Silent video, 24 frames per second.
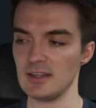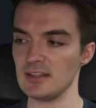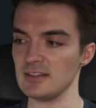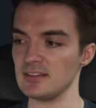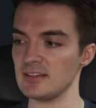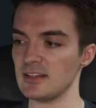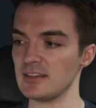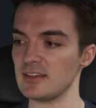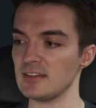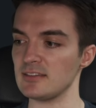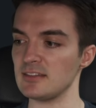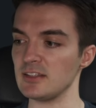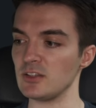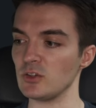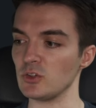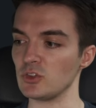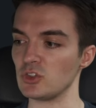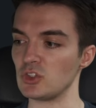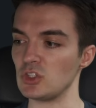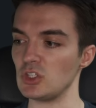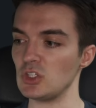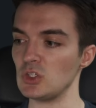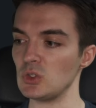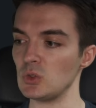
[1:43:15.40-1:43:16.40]
set this equal
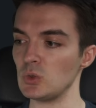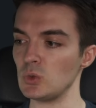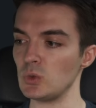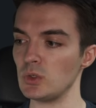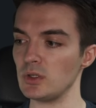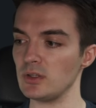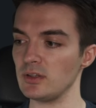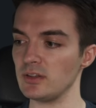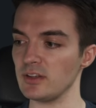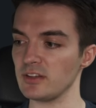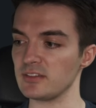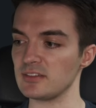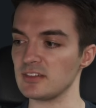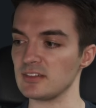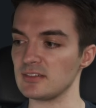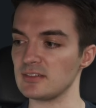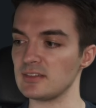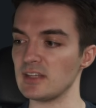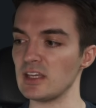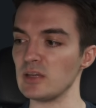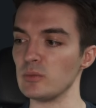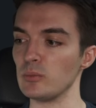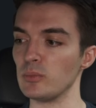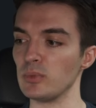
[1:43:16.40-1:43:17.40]
to, let's just
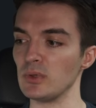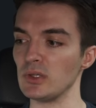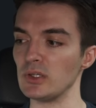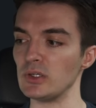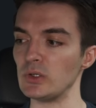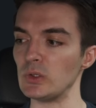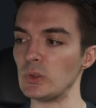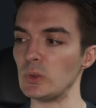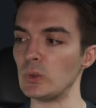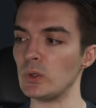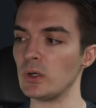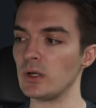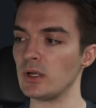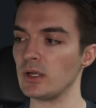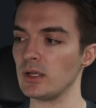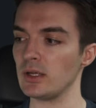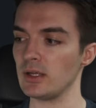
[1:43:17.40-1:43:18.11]
say blue,